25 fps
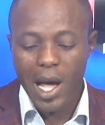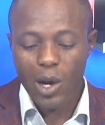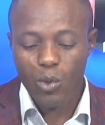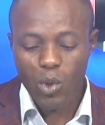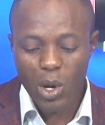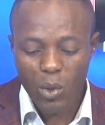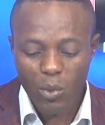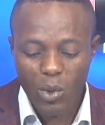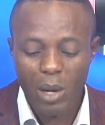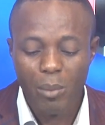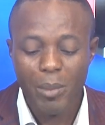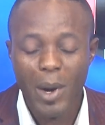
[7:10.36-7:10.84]

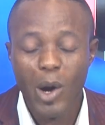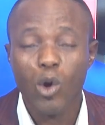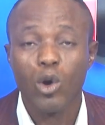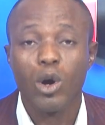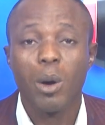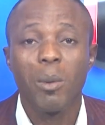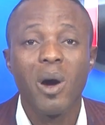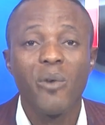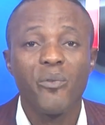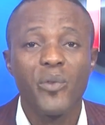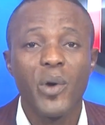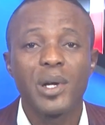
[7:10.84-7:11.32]
Quick, may we
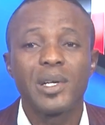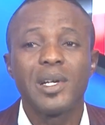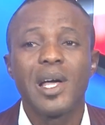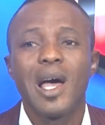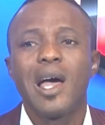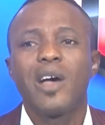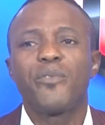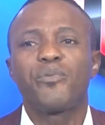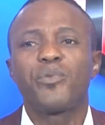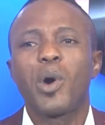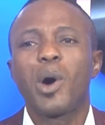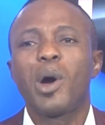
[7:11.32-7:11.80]
come up for
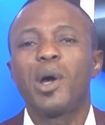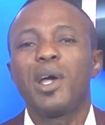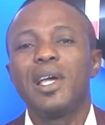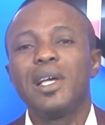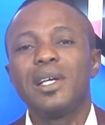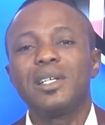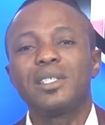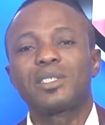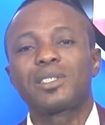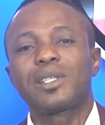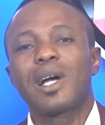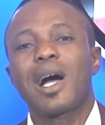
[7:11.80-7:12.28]
there for
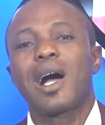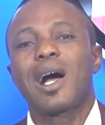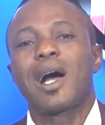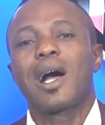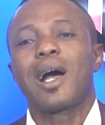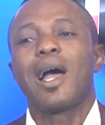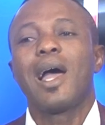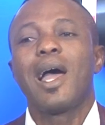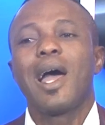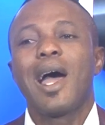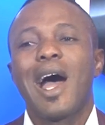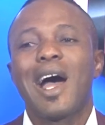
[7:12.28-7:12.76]

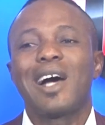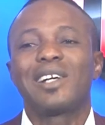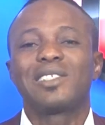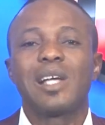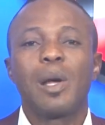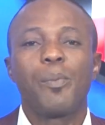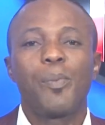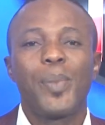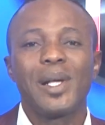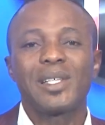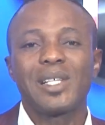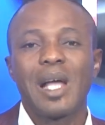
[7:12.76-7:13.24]
Inter as
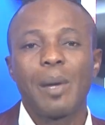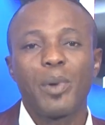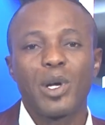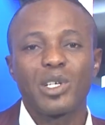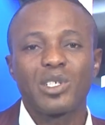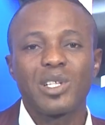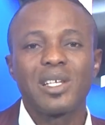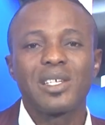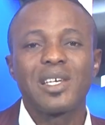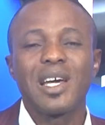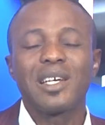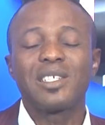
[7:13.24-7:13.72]
they play
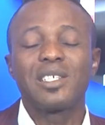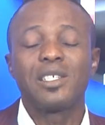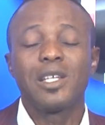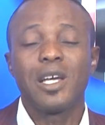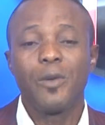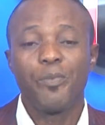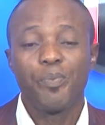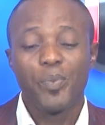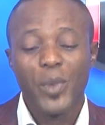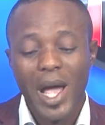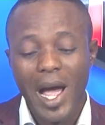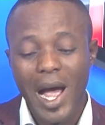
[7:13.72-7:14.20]
Champions League
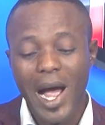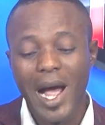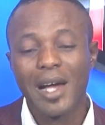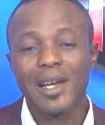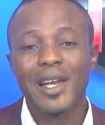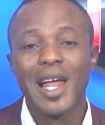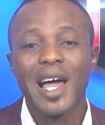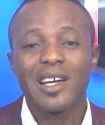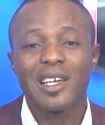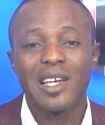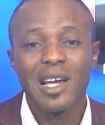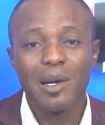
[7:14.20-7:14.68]
yesterday.
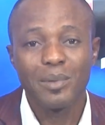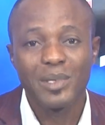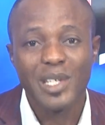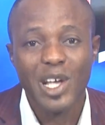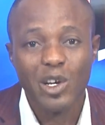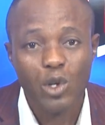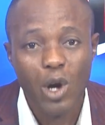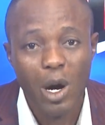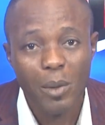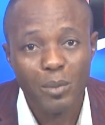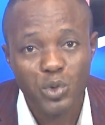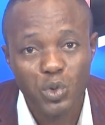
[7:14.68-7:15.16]
And that game
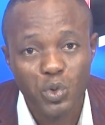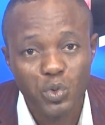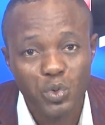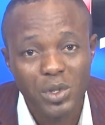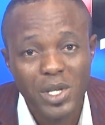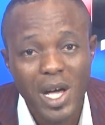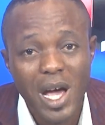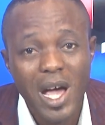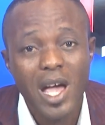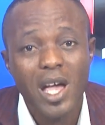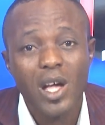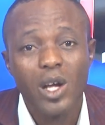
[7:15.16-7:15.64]
they come
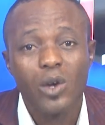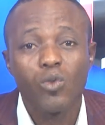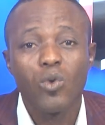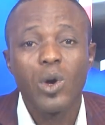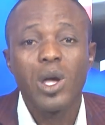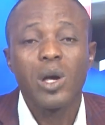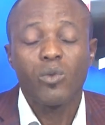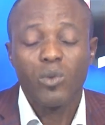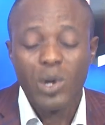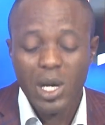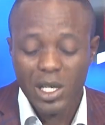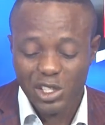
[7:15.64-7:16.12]
today.
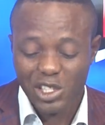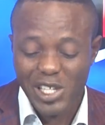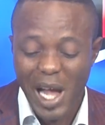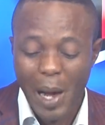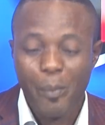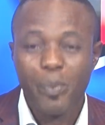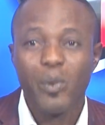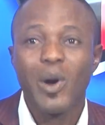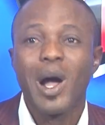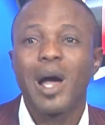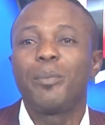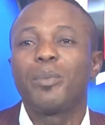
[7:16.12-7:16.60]
Quick,
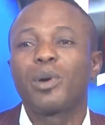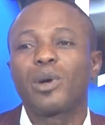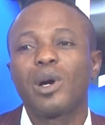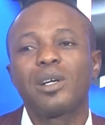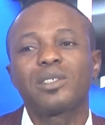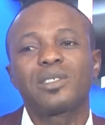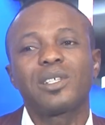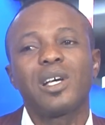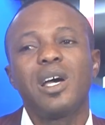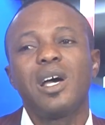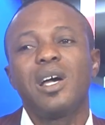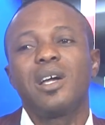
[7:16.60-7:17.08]
sharp one,
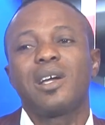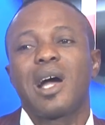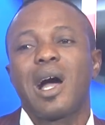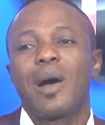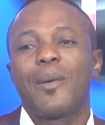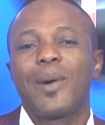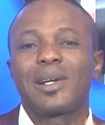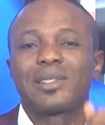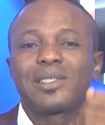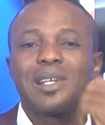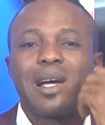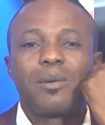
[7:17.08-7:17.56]
because
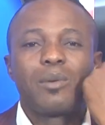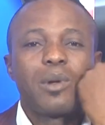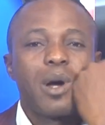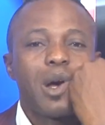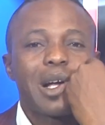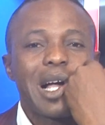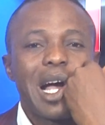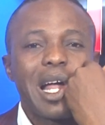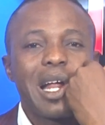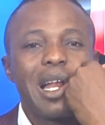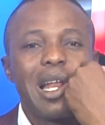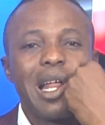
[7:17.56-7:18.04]
our time
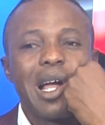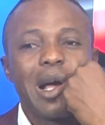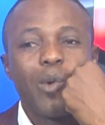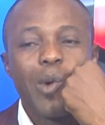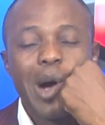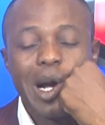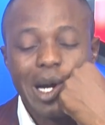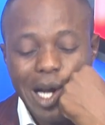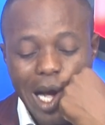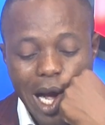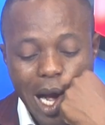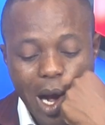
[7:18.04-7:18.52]
don't carry leg
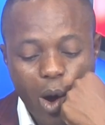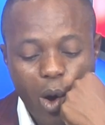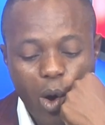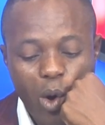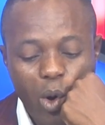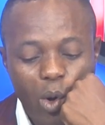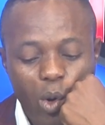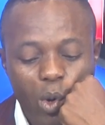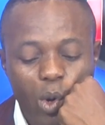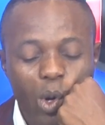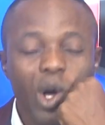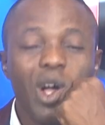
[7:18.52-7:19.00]
work
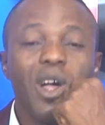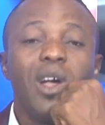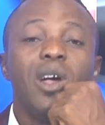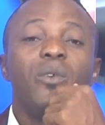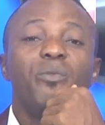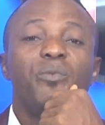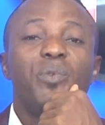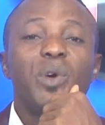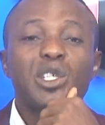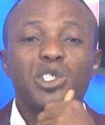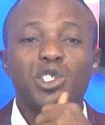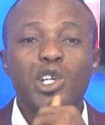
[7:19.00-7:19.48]
out.
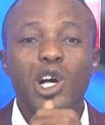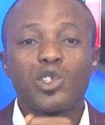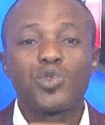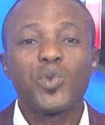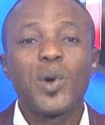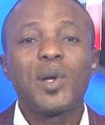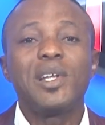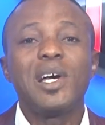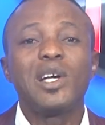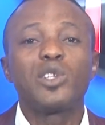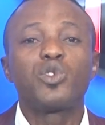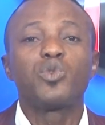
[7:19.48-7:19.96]
Fixtures
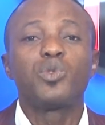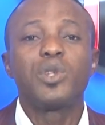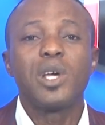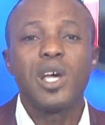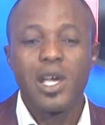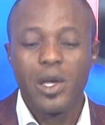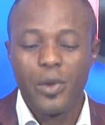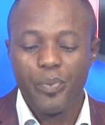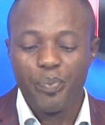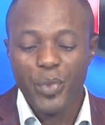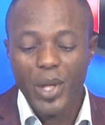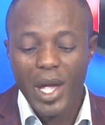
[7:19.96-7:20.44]
when they
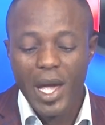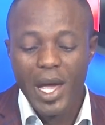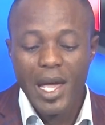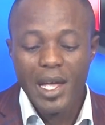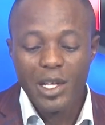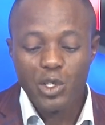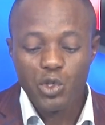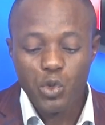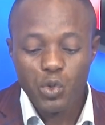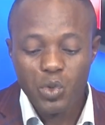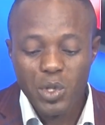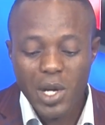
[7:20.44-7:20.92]
today.
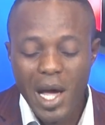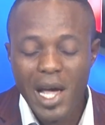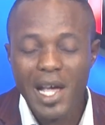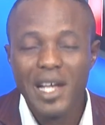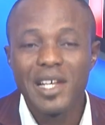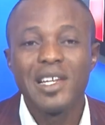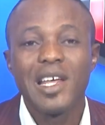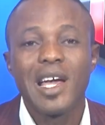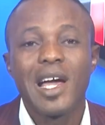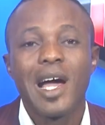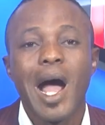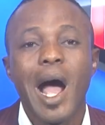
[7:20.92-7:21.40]

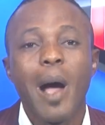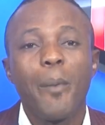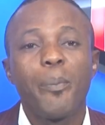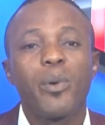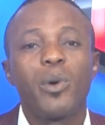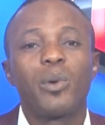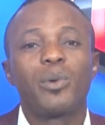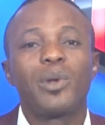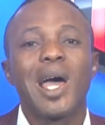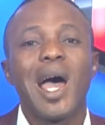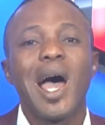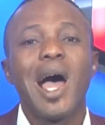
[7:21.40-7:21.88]
Today they
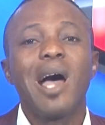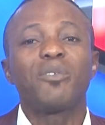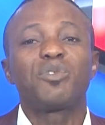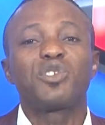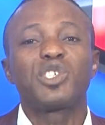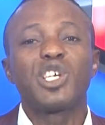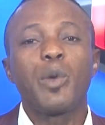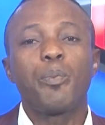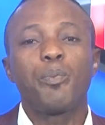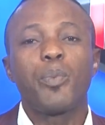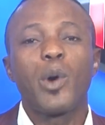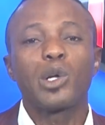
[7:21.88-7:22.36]
happen.
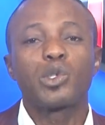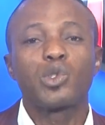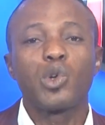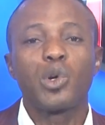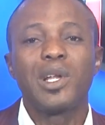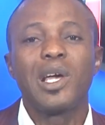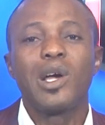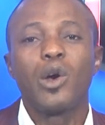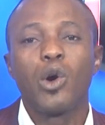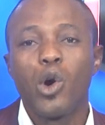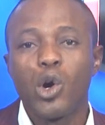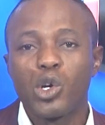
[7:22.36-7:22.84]
FC
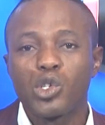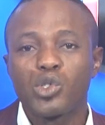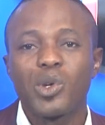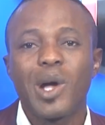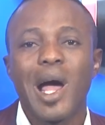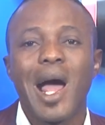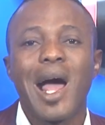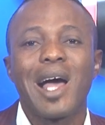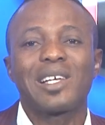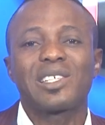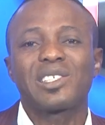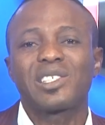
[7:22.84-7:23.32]
Porto they host
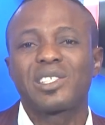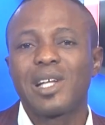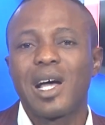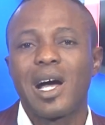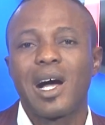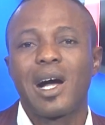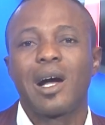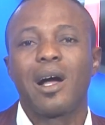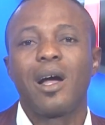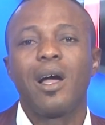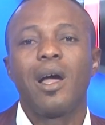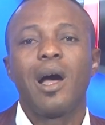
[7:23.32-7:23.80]

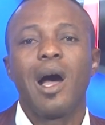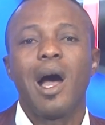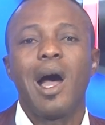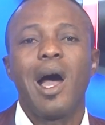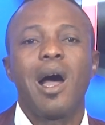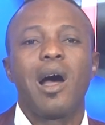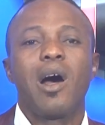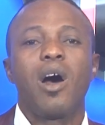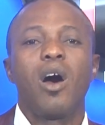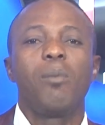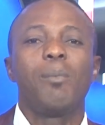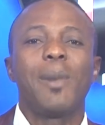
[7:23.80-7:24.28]
Arsenal.
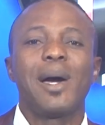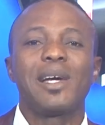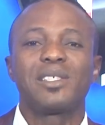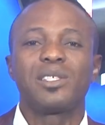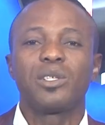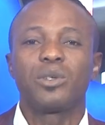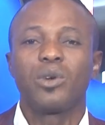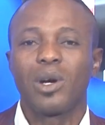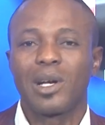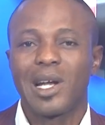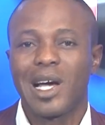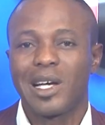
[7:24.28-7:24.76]

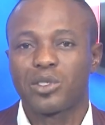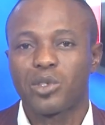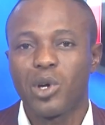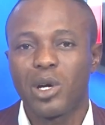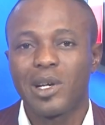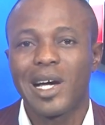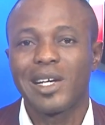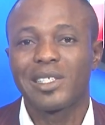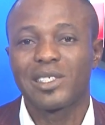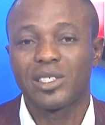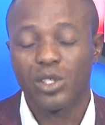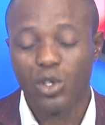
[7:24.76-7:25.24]
Almighty Gunners.
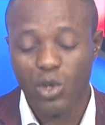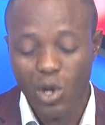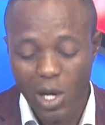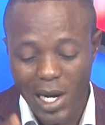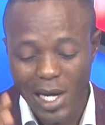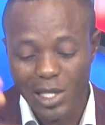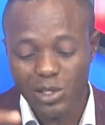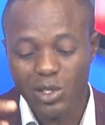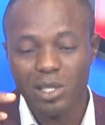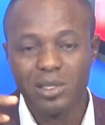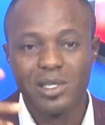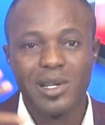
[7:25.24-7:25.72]

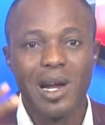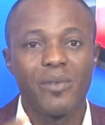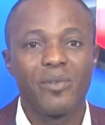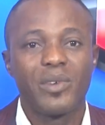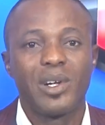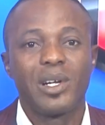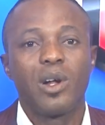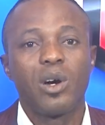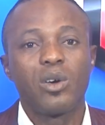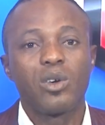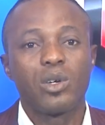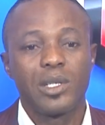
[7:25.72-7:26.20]
Gunners don't
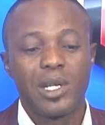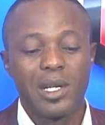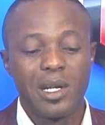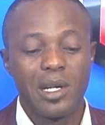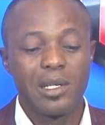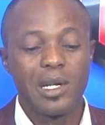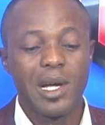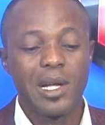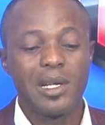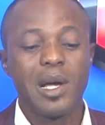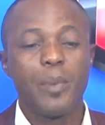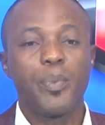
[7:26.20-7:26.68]
travel.
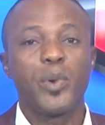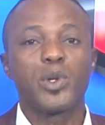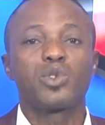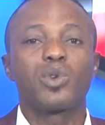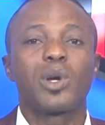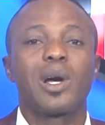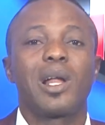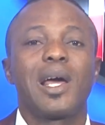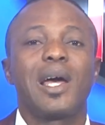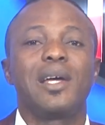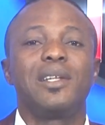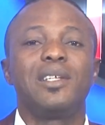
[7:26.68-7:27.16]
They
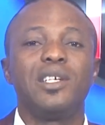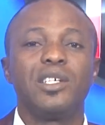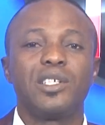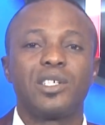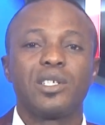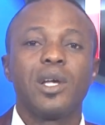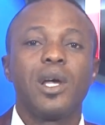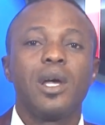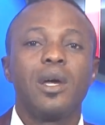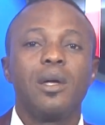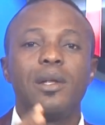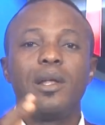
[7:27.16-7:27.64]
Portugal like
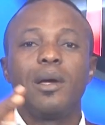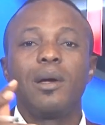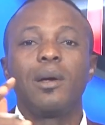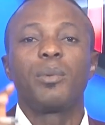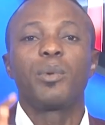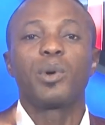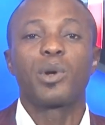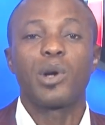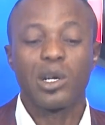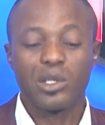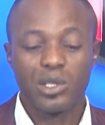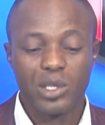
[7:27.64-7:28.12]
this.
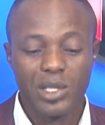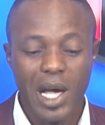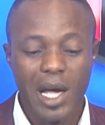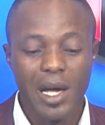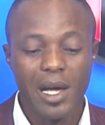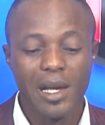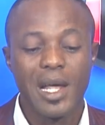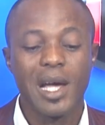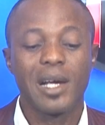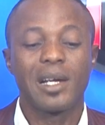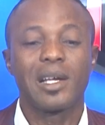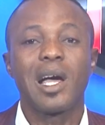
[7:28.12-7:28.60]
Because
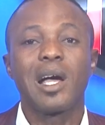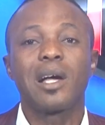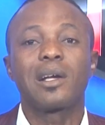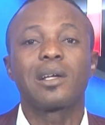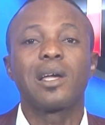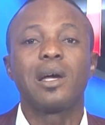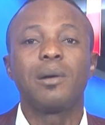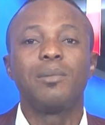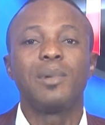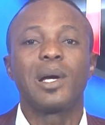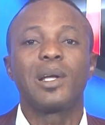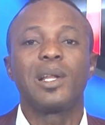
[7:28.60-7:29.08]
they
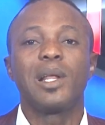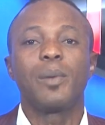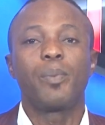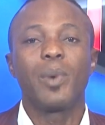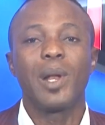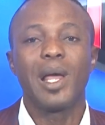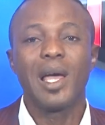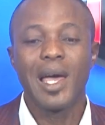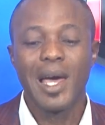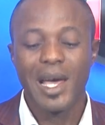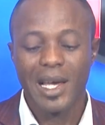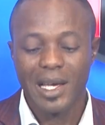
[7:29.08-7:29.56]
get game. They
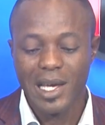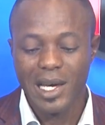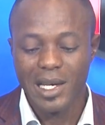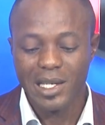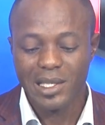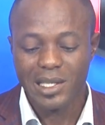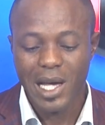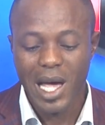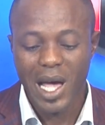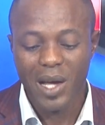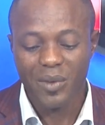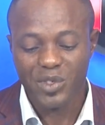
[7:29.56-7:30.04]
play
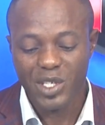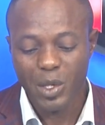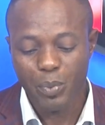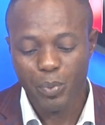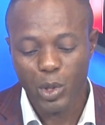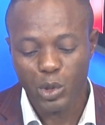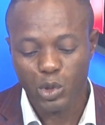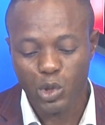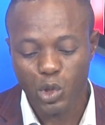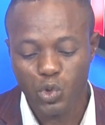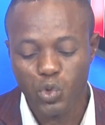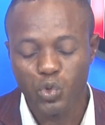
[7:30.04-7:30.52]
against
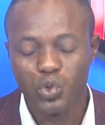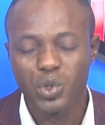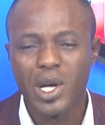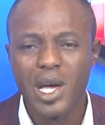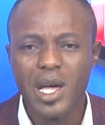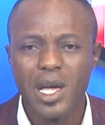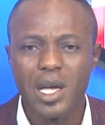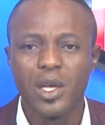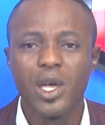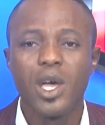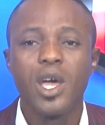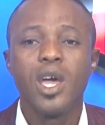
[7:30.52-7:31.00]
FC Porto
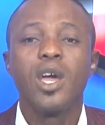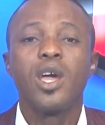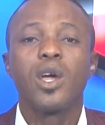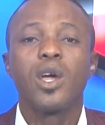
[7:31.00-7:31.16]
today.